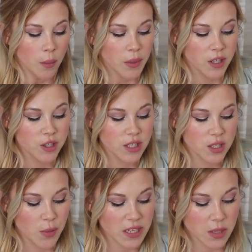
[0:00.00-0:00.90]
But there's
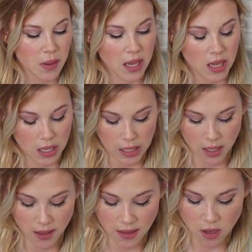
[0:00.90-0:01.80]
this recipe
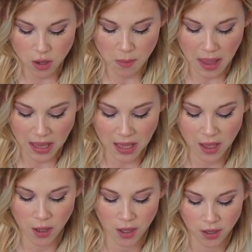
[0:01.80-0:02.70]
that you can make
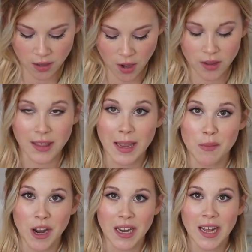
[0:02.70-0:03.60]
called
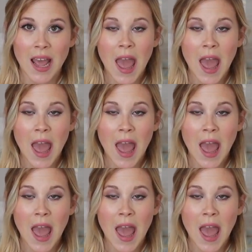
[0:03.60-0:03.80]
Labor Aid,